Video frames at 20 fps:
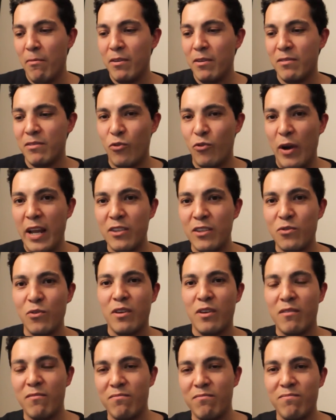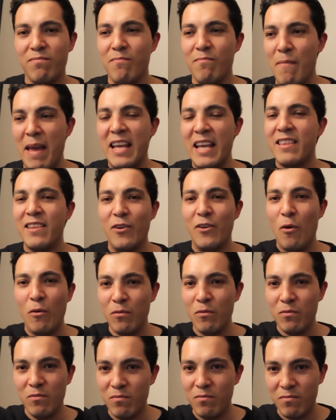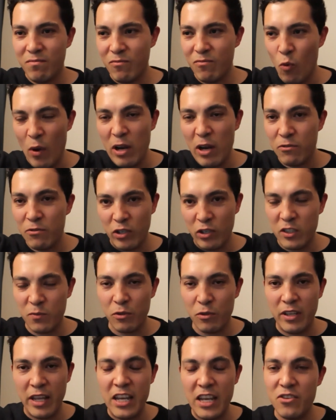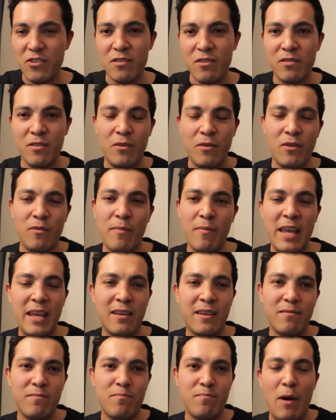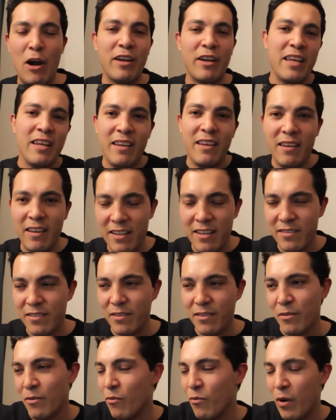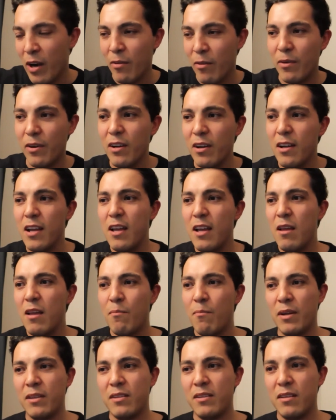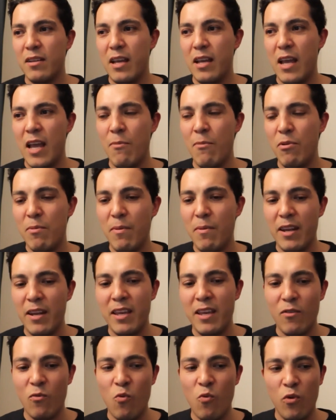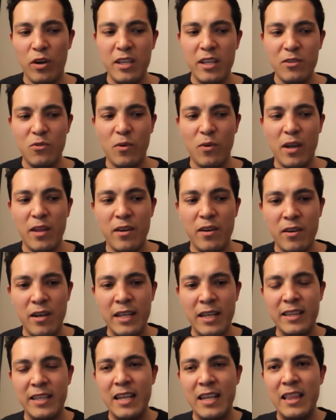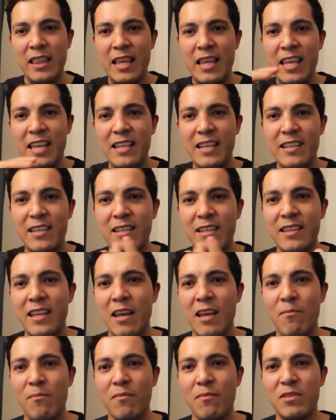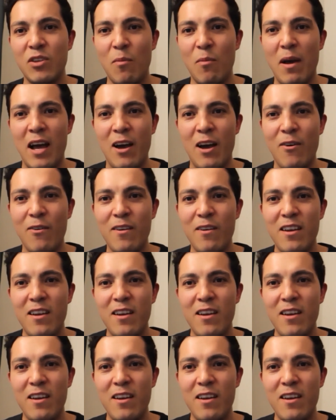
trying to make their own way of transportation or make parking easier or whatever, but everybody working together and then linking them somehow,